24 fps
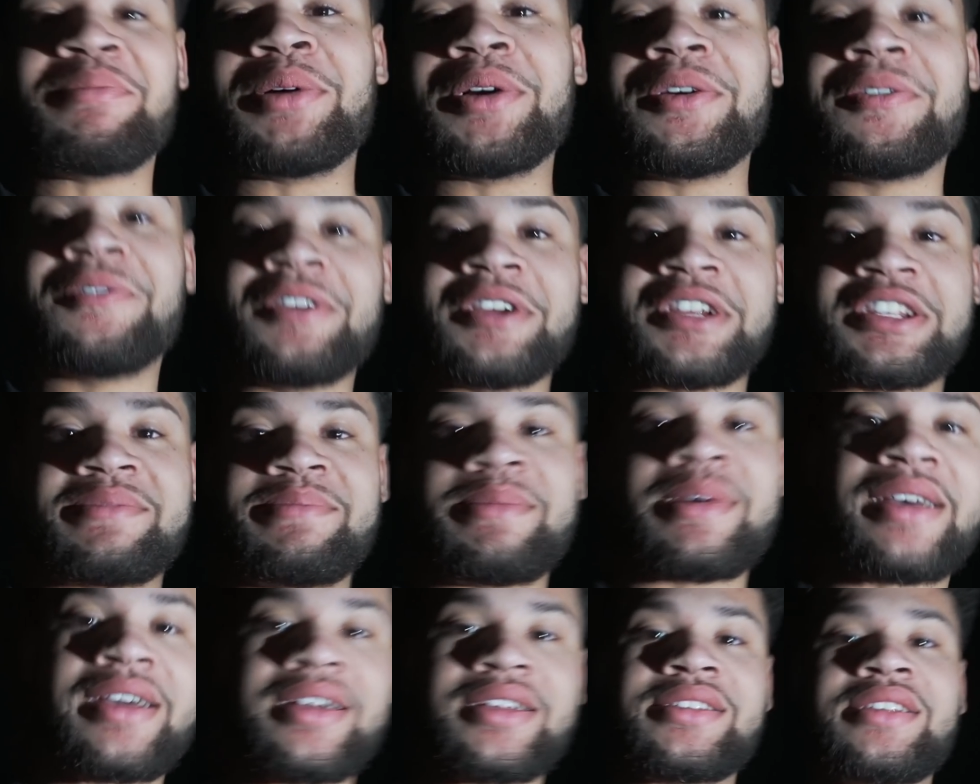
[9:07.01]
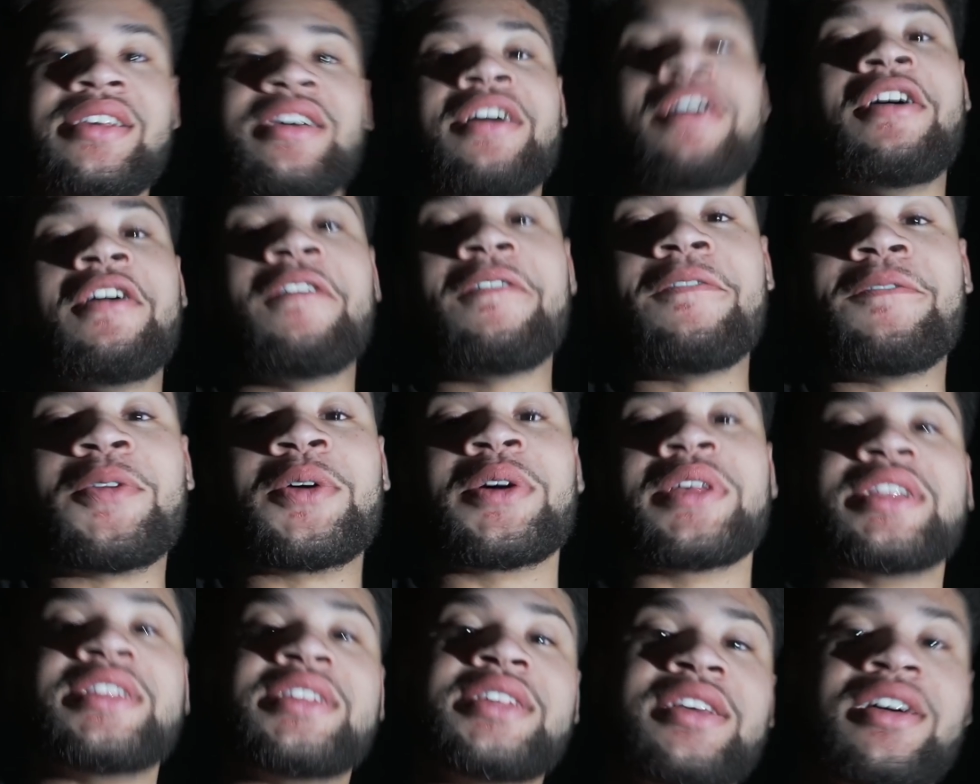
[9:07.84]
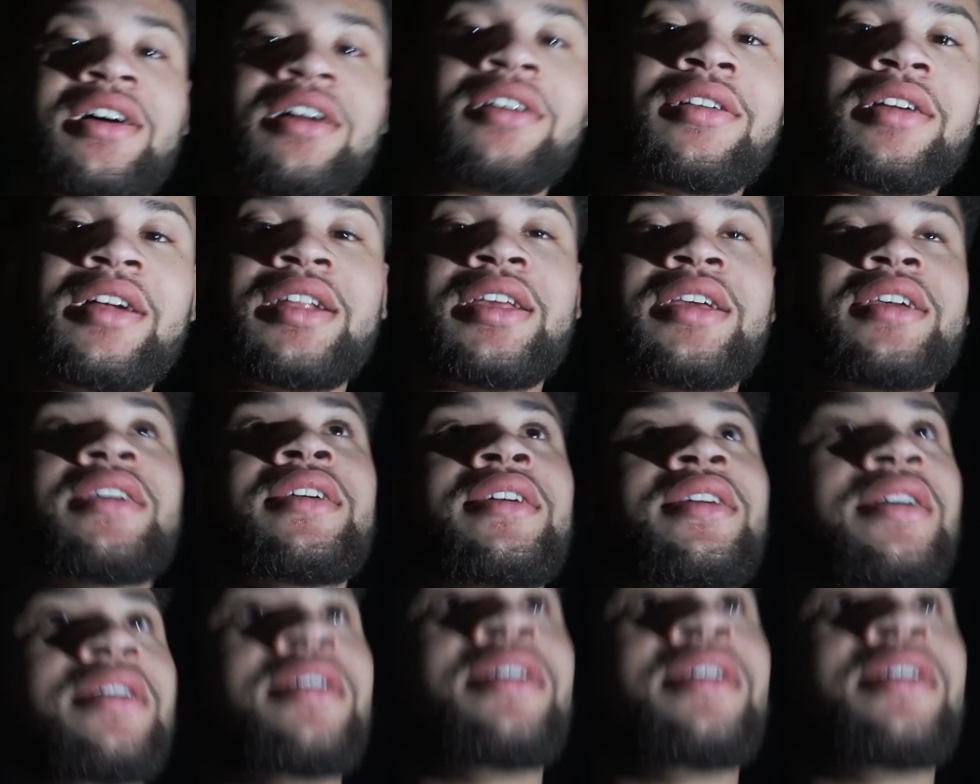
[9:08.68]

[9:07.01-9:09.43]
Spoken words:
Perfect specs for the TL already.